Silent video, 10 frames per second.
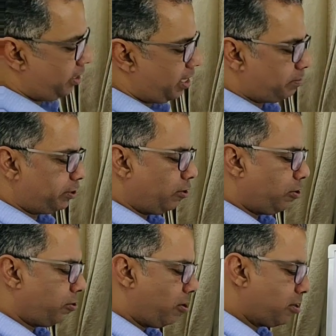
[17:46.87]
the
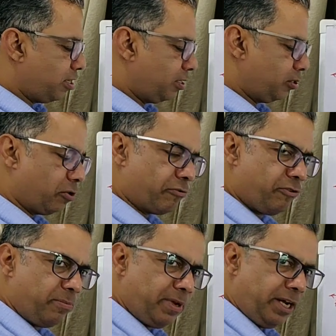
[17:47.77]
epsilon naught is your
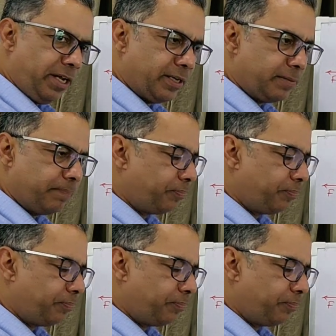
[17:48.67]
familiar